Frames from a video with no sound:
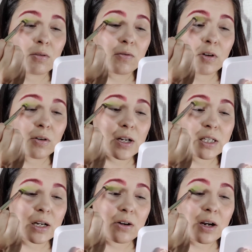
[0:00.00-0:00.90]

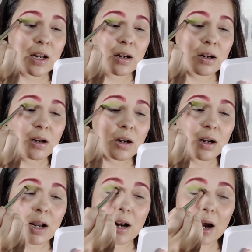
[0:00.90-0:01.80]
fluorescent green,
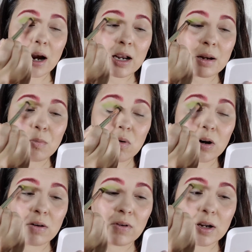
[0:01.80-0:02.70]
and I need
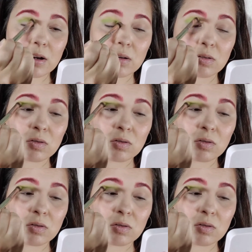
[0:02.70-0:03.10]
more of like a